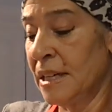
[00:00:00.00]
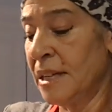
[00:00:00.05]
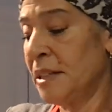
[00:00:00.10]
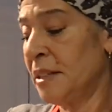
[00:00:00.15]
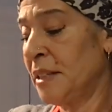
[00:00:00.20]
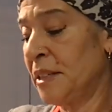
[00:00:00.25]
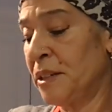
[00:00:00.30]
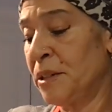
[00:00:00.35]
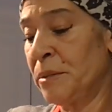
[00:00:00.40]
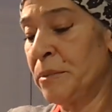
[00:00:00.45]
a
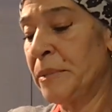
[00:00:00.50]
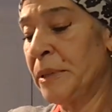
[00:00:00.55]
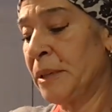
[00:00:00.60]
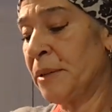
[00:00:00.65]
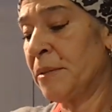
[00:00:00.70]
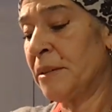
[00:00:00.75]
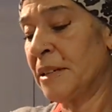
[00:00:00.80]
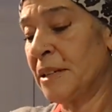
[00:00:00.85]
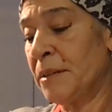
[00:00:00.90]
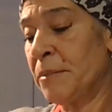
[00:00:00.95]
little
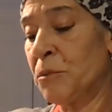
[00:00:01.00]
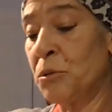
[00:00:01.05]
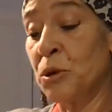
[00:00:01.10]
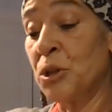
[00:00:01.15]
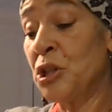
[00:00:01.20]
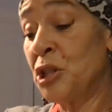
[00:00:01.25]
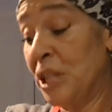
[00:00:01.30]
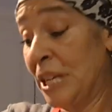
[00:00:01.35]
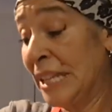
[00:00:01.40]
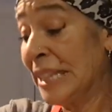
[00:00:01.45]
bit
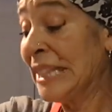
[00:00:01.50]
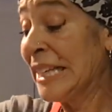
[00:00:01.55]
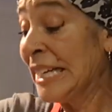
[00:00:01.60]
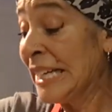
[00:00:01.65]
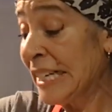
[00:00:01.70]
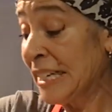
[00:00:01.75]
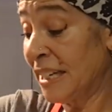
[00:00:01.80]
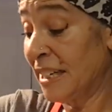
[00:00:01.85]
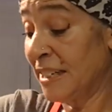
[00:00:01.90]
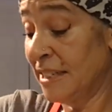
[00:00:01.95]
more
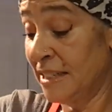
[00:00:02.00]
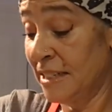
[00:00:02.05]
gently.